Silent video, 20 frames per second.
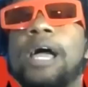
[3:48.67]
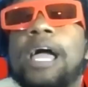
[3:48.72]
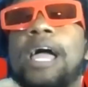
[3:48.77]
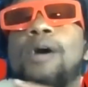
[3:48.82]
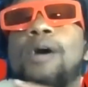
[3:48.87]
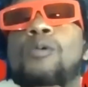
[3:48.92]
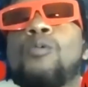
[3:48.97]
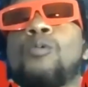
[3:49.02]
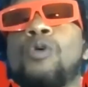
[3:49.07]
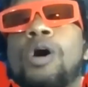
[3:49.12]

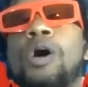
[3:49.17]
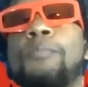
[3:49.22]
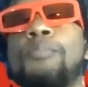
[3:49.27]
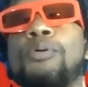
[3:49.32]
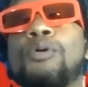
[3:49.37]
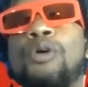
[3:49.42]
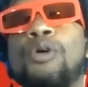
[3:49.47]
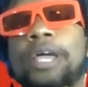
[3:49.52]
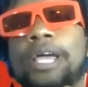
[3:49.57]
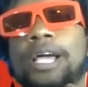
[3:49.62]
at what
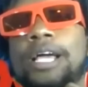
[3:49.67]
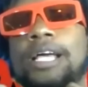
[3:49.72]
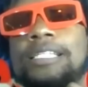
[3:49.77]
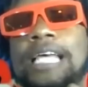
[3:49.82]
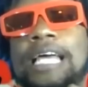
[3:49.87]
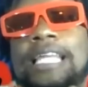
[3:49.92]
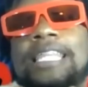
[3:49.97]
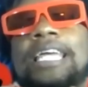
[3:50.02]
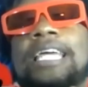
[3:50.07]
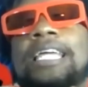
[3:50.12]
point, because
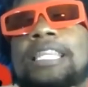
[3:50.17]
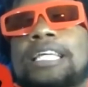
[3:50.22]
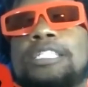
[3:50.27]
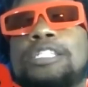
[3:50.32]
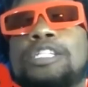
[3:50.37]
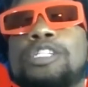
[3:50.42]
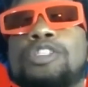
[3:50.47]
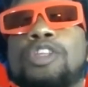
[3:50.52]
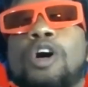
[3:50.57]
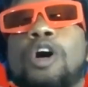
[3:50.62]
I think
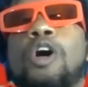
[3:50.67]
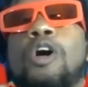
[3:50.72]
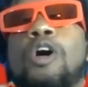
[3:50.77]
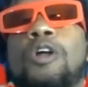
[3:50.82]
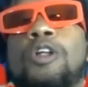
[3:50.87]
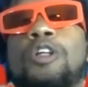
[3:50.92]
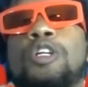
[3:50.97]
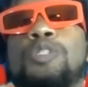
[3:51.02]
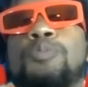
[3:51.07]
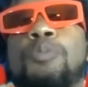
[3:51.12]
this is the
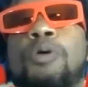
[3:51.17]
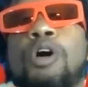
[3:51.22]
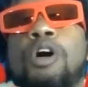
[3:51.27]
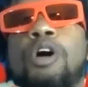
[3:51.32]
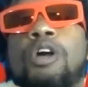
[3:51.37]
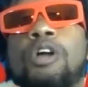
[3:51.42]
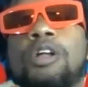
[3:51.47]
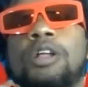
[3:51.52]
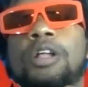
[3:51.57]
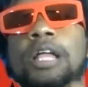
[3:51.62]
hardest
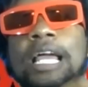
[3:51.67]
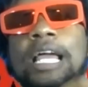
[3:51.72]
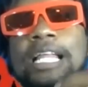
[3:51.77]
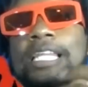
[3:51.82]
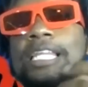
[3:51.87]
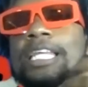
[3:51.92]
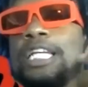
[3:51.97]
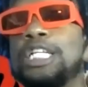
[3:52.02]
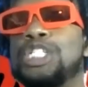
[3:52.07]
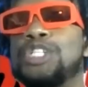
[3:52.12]
part,
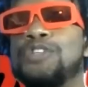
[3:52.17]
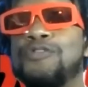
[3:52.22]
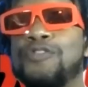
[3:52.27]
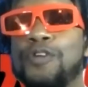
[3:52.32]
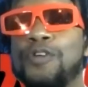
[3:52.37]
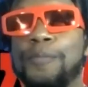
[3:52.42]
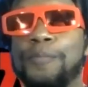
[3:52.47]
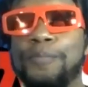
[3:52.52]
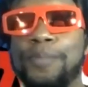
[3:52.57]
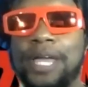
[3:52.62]
at least
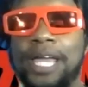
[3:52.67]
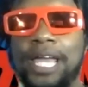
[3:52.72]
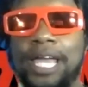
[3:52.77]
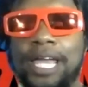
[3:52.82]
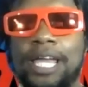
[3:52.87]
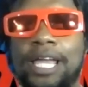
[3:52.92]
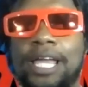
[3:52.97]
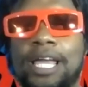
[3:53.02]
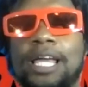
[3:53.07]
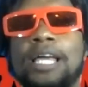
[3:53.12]
for
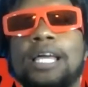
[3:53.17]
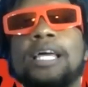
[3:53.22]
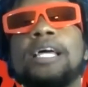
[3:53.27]
me,